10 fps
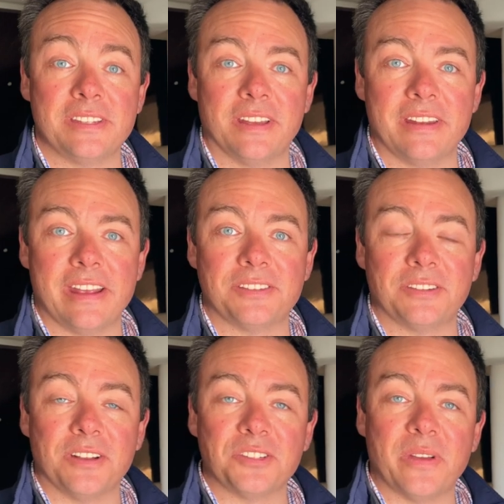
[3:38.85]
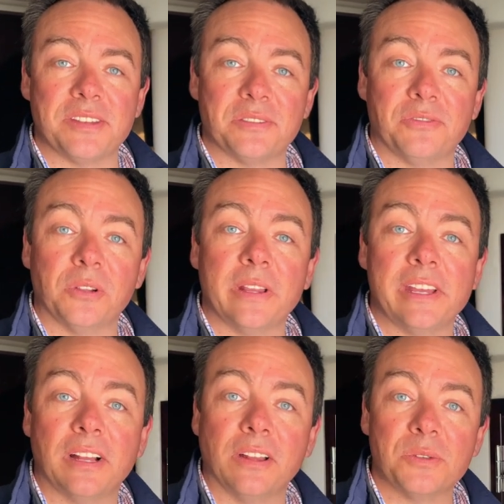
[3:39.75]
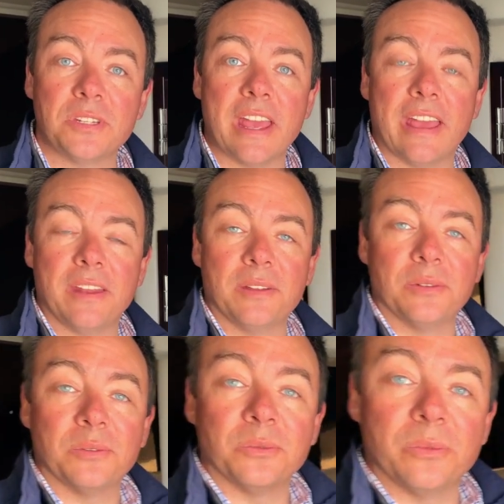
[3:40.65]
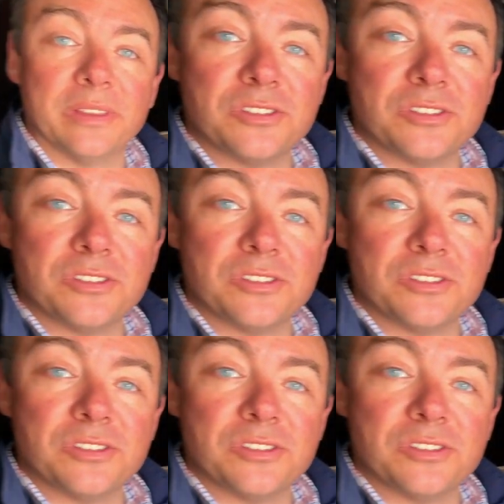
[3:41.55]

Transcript: Sundancer also has a fully enclosed head with